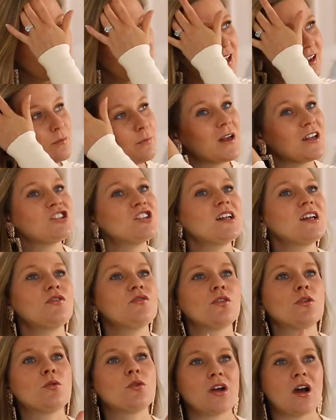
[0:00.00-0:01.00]
especially
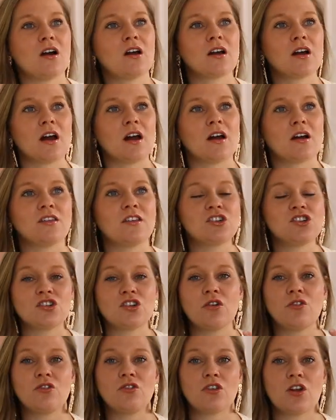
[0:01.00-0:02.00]
if you're younger, this
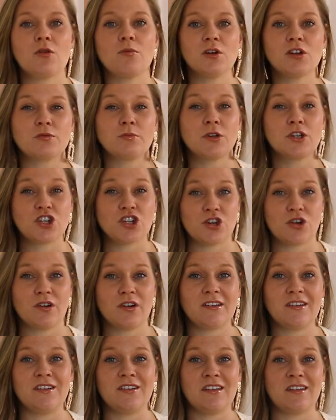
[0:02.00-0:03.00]
shows so much
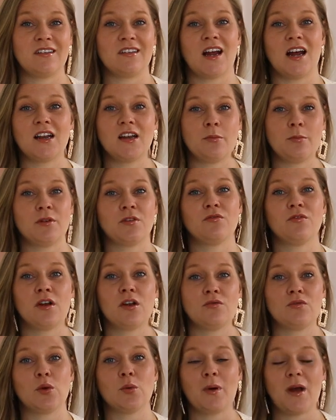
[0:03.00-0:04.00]
maturity to stand up in
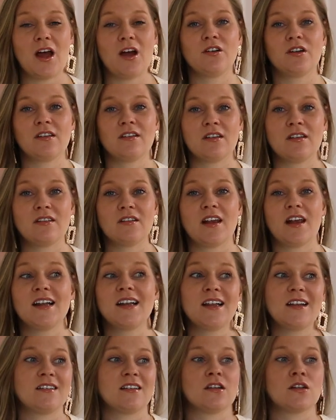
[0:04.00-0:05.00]
front of your parents and say,
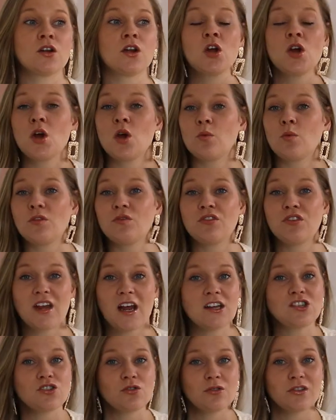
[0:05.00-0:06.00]
listen, we've
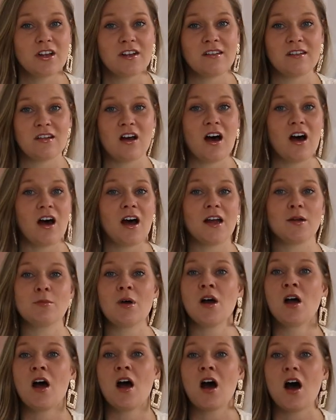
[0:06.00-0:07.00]
scheduled this
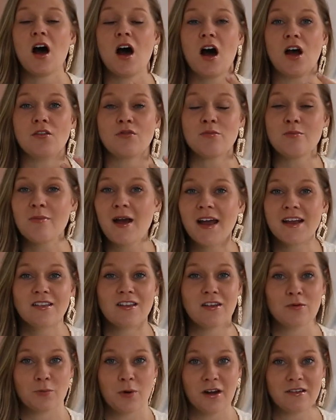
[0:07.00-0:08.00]
time, I've
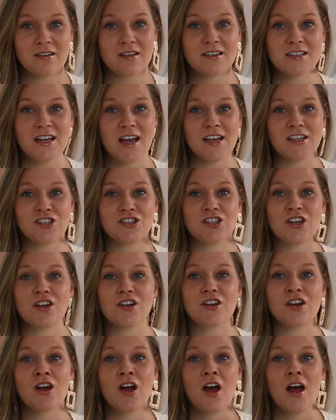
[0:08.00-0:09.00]
made this
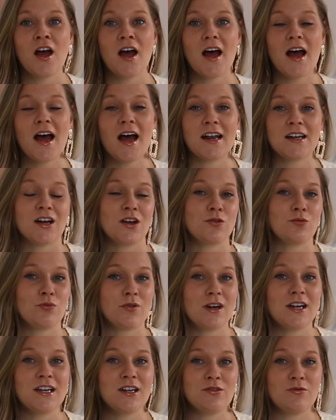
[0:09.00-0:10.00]
presentation, and I
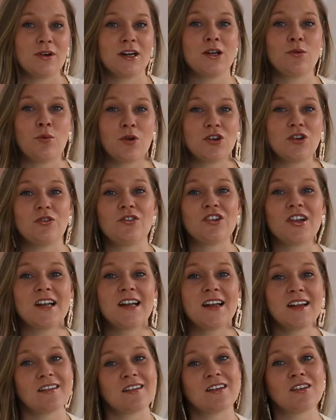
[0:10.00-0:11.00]
really, really want you to
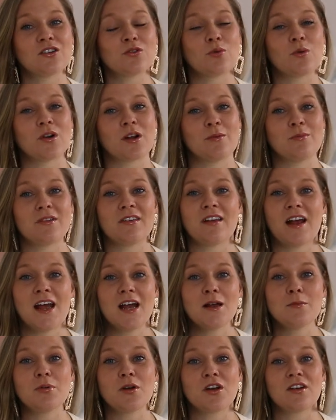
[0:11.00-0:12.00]
listen to what I'm
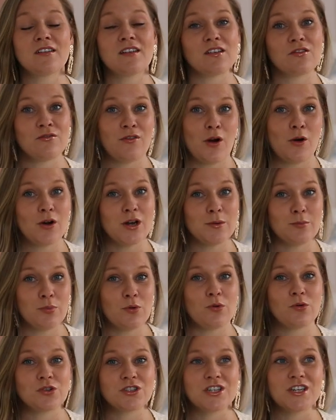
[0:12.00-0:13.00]
saying because it's very
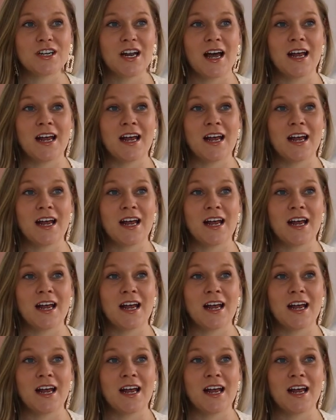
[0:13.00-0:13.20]
important